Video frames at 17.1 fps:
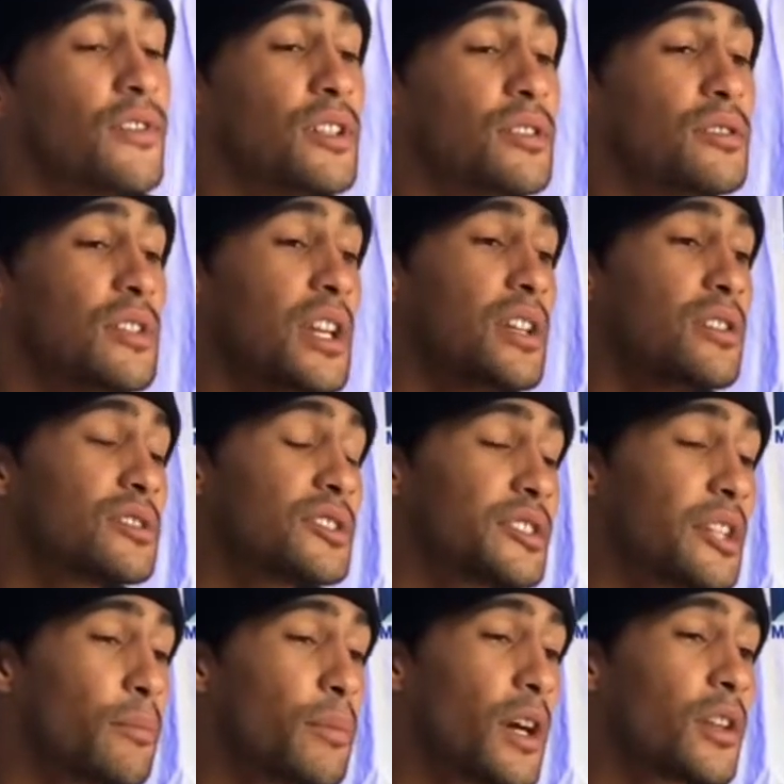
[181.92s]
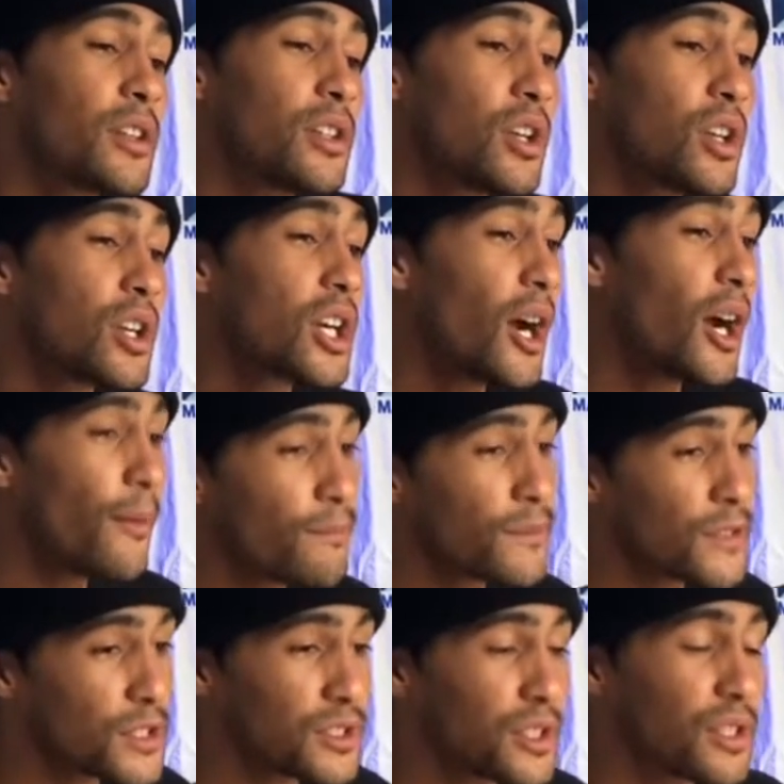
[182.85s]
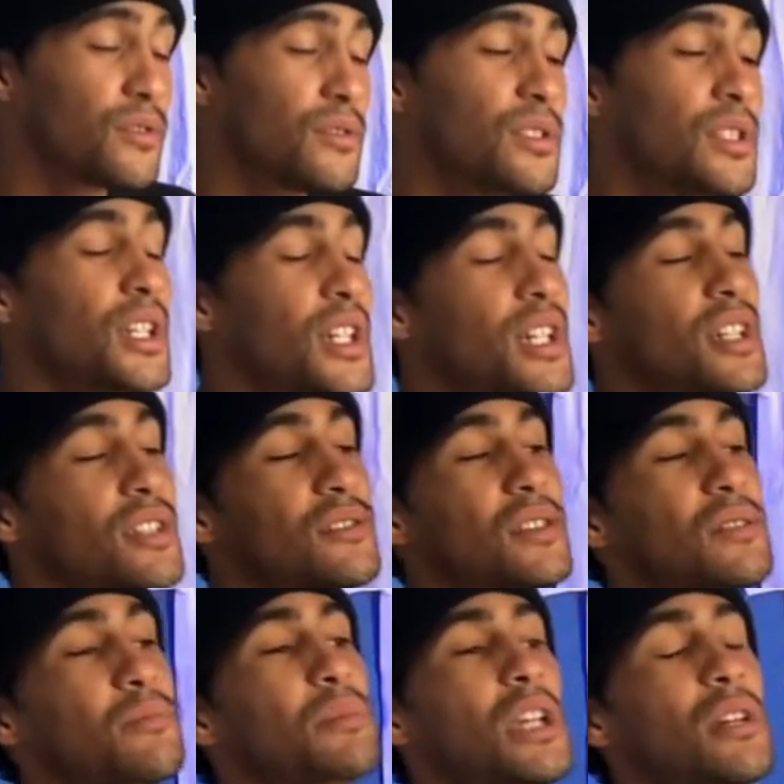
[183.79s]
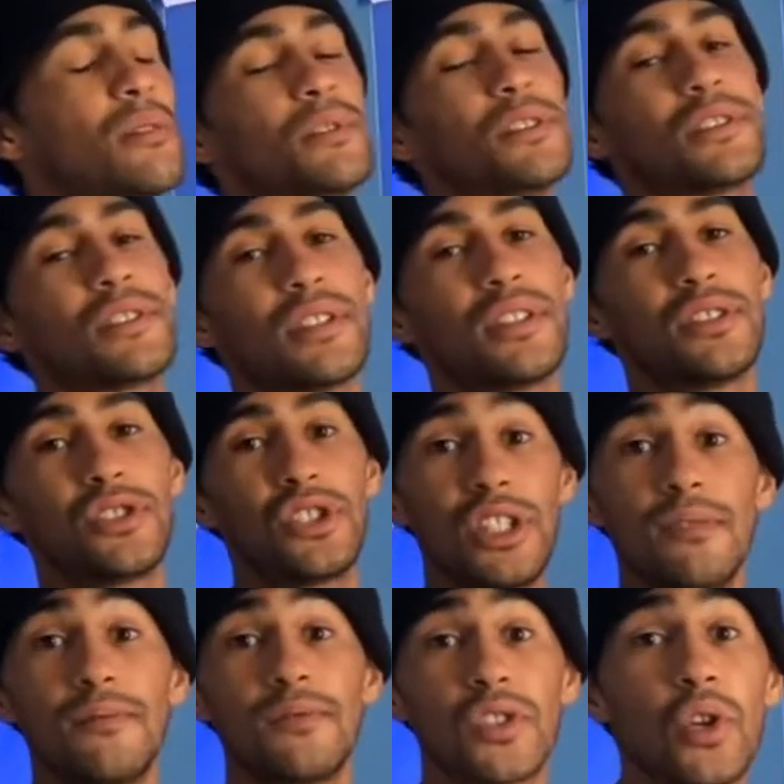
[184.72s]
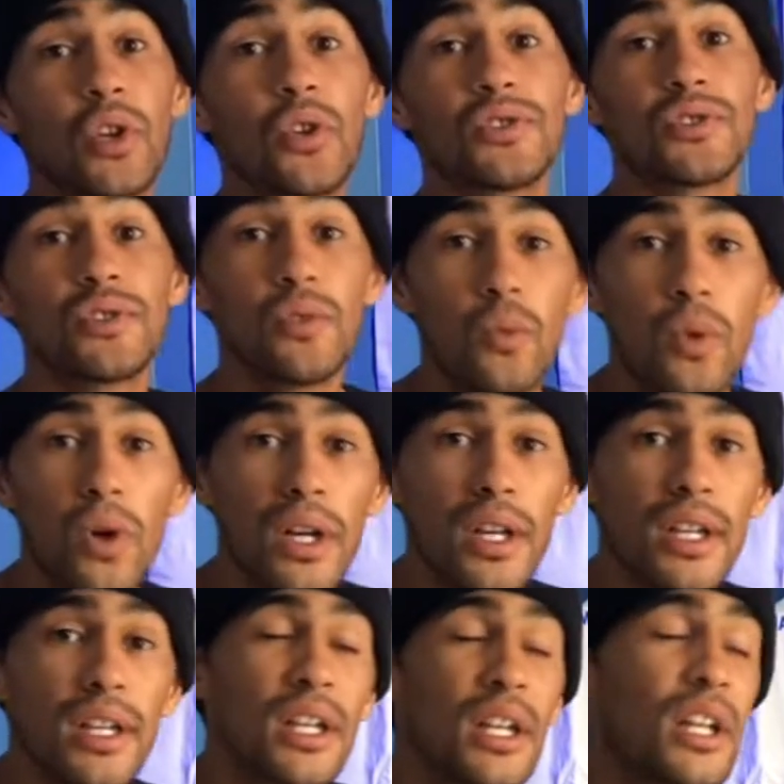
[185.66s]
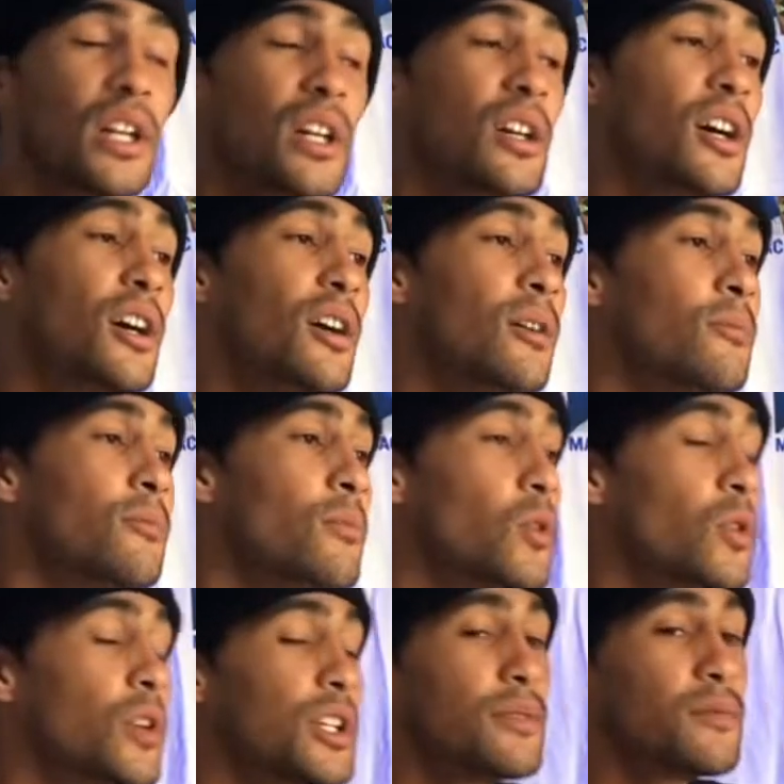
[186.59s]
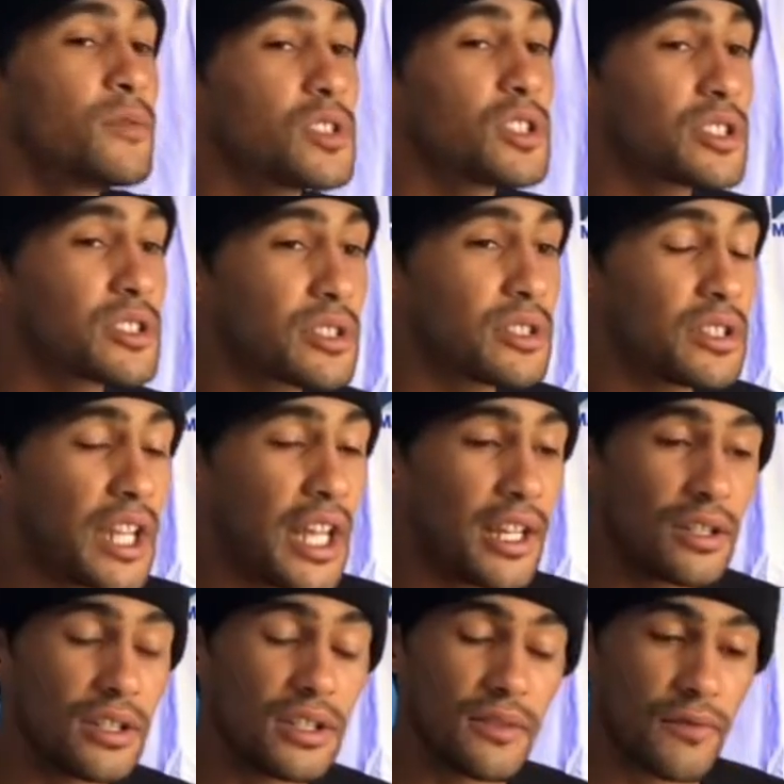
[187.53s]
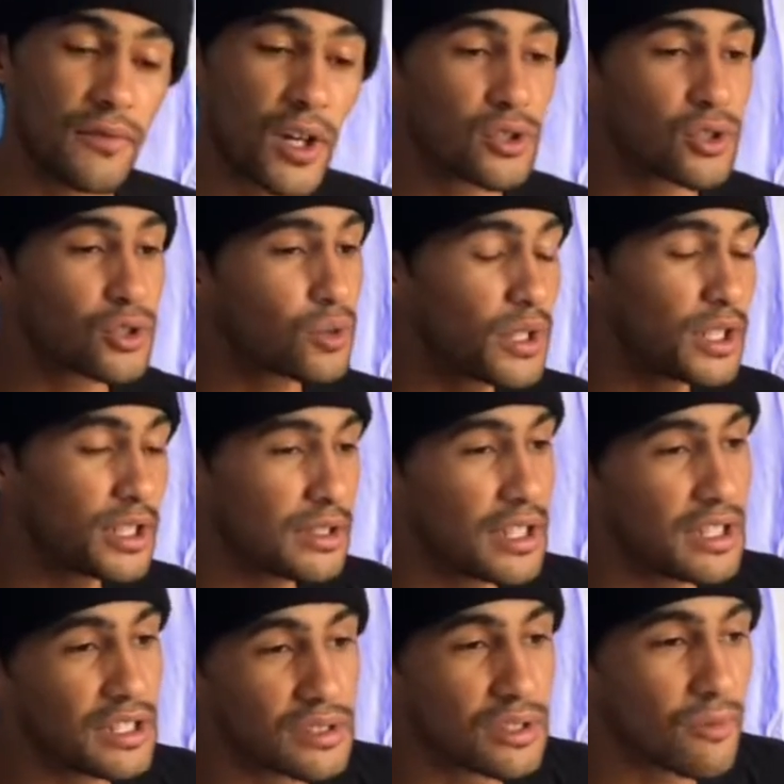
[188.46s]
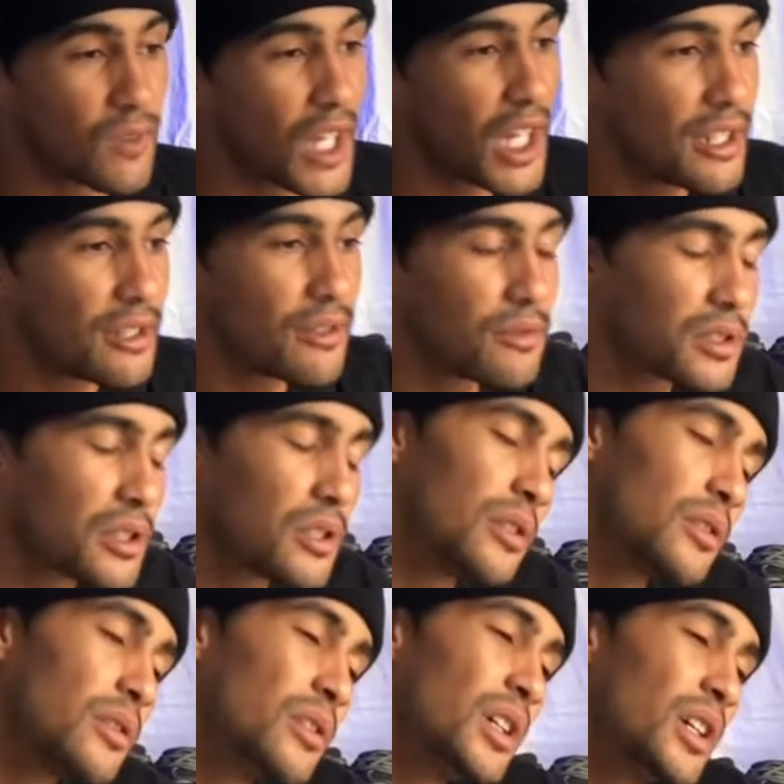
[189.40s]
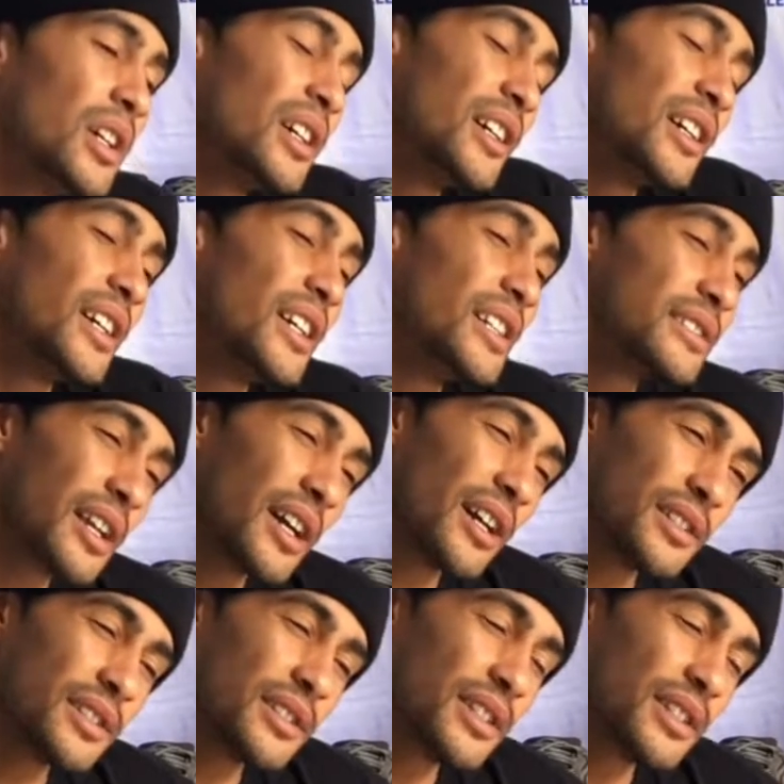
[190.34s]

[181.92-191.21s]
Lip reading: and step out of your comfort zone to be able to achieve the goals you want. Or even just the daily feng shui things of life. So it's kind